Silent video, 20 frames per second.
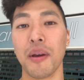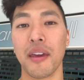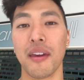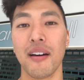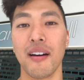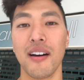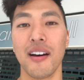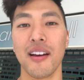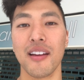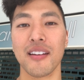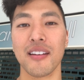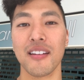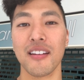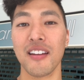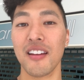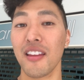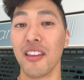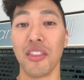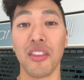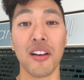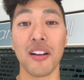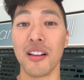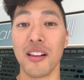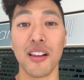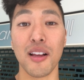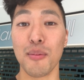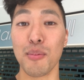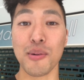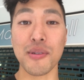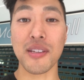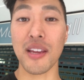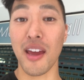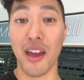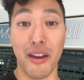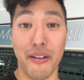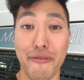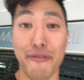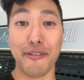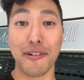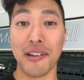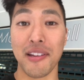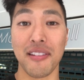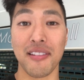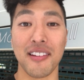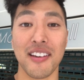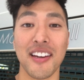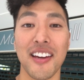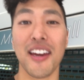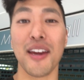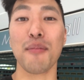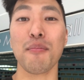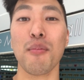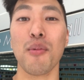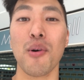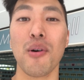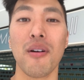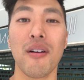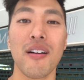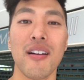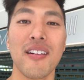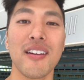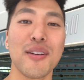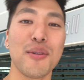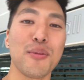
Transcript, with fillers: my God, the club was everything and more.